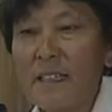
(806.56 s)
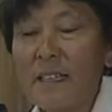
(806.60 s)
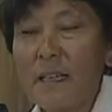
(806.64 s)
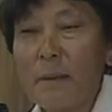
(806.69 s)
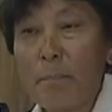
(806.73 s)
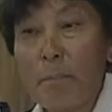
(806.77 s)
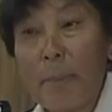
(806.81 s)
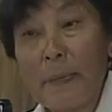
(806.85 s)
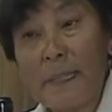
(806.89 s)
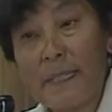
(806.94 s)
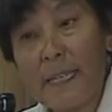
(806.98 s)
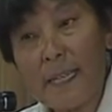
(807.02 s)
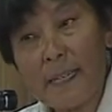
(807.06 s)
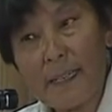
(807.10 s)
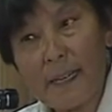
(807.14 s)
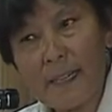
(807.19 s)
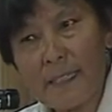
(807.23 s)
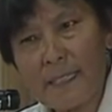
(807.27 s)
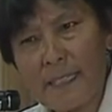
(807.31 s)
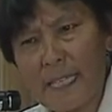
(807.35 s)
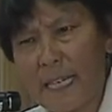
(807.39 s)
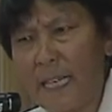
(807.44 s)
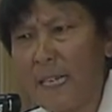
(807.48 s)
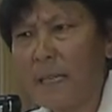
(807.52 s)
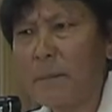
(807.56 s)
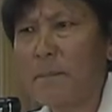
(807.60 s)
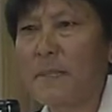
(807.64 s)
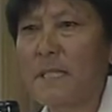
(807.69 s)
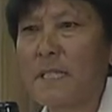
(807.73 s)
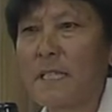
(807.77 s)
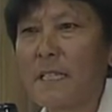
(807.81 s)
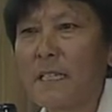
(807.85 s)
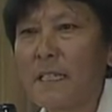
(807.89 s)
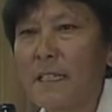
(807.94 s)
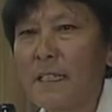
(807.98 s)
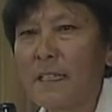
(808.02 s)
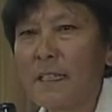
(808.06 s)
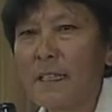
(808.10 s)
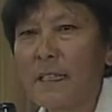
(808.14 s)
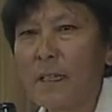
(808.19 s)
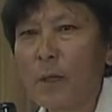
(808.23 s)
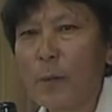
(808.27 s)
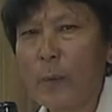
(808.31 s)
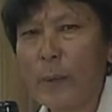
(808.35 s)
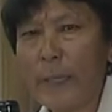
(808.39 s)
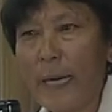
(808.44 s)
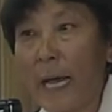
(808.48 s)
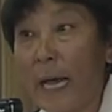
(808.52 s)
But there are times
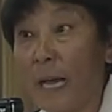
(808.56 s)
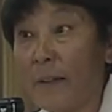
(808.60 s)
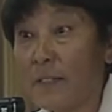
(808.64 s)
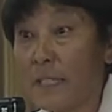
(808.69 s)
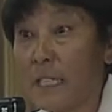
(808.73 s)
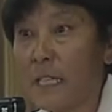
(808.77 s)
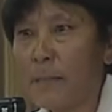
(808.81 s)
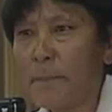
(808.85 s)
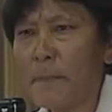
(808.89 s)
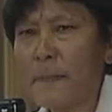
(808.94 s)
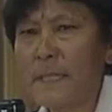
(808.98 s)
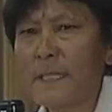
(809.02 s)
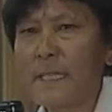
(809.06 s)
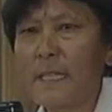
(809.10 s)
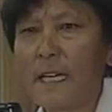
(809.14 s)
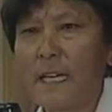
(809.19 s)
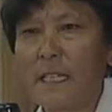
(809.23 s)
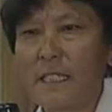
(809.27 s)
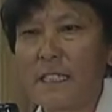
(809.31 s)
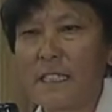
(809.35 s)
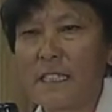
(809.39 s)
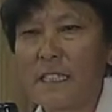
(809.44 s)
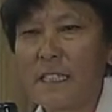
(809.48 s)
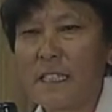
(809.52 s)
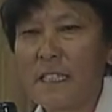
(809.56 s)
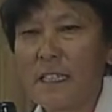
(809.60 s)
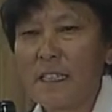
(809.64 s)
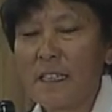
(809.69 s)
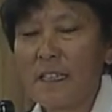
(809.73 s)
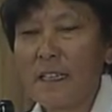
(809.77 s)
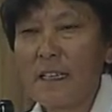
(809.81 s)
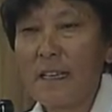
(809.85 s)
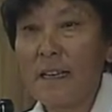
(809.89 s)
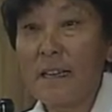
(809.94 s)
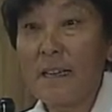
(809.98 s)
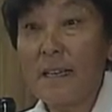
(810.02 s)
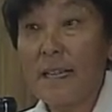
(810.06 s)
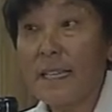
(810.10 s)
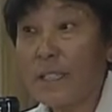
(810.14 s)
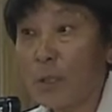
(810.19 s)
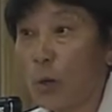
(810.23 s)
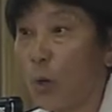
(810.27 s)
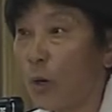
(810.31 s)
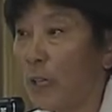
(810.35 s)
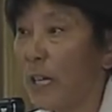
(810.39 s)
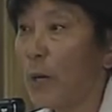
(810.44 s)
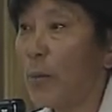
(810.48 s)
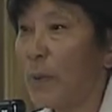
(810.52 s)
when I have sleepless night. It's
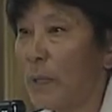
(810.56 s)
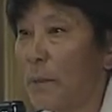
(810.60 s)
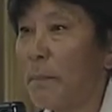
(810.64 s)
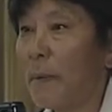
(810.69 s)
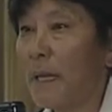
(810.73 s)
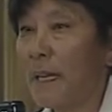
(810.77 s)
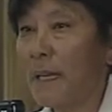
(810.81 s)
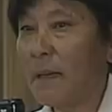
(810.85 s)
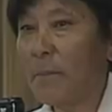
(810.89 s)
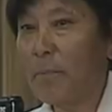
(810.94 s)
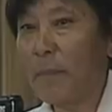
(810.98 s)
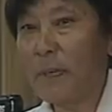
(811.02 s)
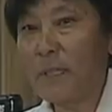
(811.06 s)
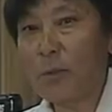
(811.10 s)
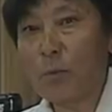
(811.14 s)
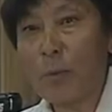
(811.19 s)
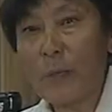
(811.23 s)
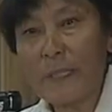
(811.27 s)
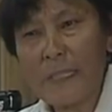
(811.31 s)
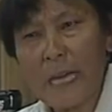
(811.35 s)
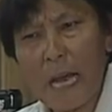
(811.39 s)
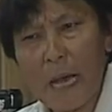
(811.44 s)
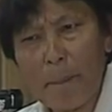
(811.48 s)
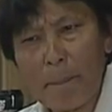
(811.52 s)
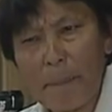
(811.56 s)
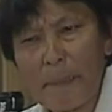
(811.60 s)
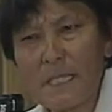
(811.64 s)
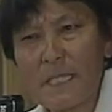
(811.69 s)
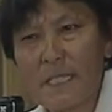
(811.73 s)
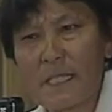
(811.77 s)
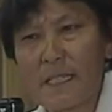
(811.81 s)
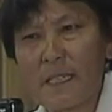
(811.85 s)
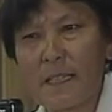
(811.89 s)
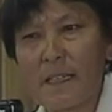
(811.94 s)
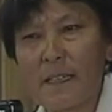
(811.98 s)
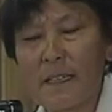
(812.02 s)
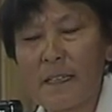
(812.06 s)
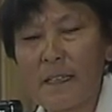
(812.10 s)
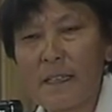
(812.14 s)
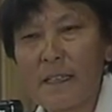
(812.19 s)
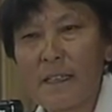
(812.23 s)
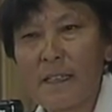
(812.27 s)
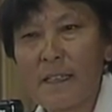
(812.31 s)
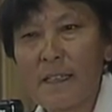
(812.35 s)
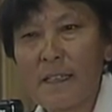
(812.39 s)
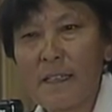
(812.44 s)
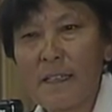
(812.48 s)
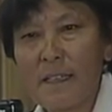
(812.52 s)
okay with me, but what happens
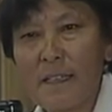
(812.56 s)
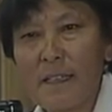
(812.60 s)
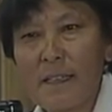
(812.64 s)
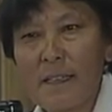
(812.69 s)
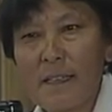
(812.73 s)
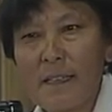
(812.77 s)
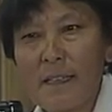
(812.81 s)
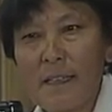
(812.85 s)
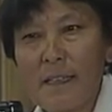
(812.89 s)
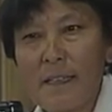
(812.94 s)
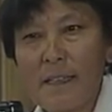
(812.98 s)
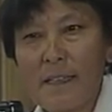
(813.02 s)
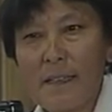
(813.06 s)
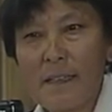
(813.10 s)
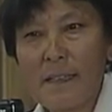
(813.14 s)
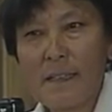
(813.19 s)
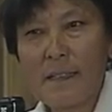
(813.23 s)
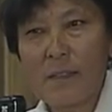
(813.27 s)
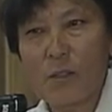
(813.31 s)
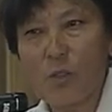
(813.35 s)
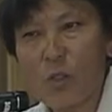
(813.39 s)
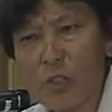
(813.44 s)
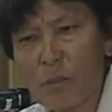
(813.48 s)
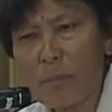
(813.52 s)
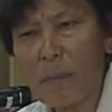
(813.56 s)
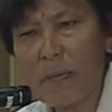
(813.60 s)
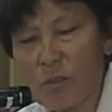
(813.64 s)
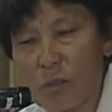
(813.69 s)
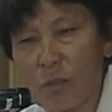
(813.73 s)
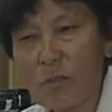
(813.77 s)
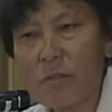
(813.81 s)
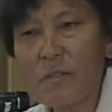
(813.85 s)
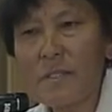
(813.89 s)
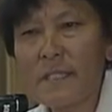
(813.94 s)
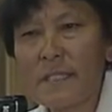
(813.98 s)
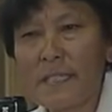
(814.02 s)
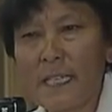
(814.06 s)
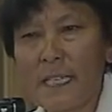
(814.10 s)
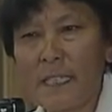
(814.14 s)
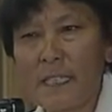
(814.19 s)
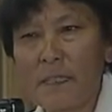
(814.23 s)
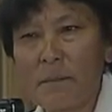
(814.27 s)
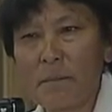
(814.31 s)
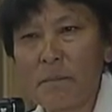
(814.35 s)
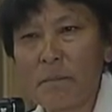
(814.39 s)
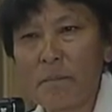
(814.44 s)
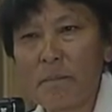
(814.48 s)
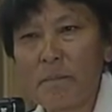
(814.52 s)
during my children's
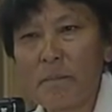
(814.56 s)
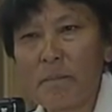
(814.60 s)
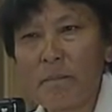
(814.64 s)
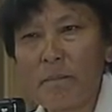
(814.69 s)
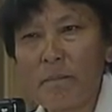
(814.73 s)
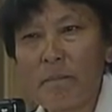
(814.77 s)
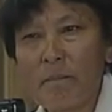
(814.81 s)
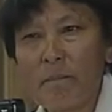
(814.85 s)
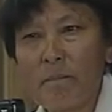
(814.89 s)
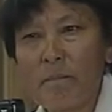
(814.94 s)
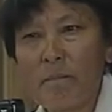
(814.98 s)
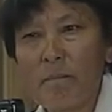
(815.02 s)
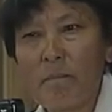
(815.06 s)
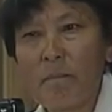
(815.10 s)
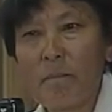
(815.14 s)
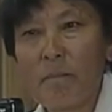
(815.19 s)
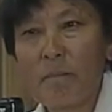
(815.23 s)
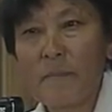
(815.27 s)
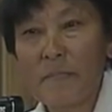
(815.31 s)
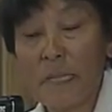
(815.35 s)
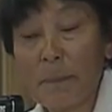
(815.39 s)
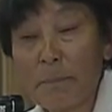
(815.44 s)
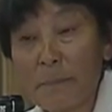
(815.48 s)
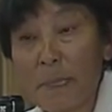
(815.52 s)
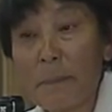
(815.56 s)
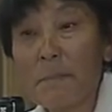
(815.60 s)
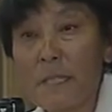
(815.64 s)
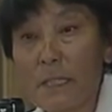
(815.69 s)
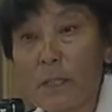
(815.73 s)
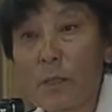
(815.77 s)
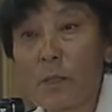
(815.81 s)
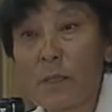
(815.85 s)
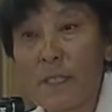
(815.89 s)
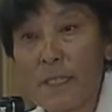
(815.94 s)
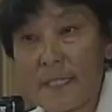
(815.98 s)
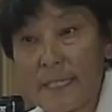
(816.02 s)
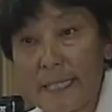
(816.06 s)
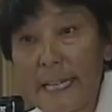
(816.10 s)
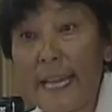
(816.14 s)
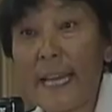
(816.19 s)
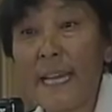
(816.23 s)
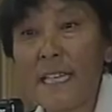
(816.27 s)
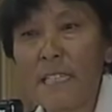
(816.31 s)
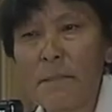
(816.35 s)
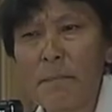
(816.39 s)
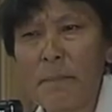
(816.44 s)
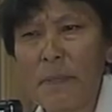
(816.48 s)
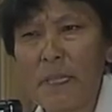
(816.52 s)
time? Sometimes it
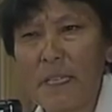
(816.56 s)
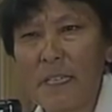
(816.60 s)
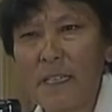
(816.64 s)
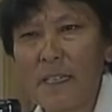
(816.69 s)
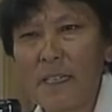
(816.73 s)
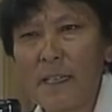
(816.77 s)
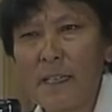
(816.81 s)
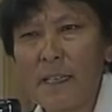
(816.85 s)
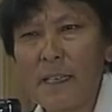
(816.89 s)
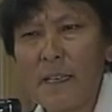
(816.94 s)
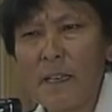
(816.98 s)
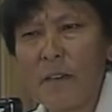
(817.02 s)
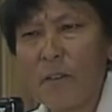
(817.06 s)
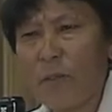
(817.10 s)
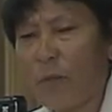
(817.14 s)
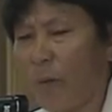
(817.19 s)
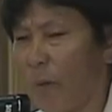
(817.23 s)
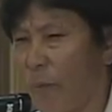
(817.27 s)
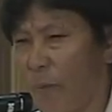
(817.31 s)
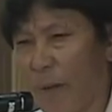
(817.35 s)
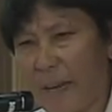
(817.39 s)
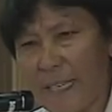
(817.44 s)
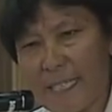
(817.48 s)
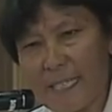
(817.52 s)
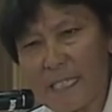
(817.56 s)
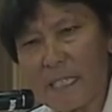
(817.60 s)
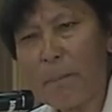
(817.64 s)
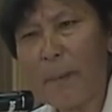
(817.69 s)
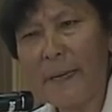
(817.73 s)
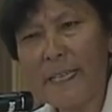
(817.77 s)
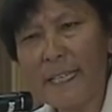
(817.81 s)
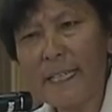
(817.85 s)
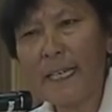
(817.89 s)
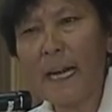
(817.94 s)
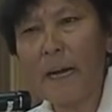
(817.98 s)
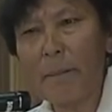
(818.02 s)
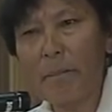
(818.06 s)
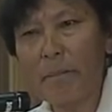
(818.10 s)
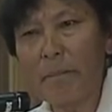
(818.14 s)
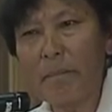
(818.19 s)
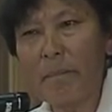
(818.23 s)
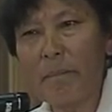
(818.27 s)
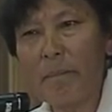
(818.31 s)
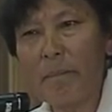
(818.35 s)
scares me. From where does the money come?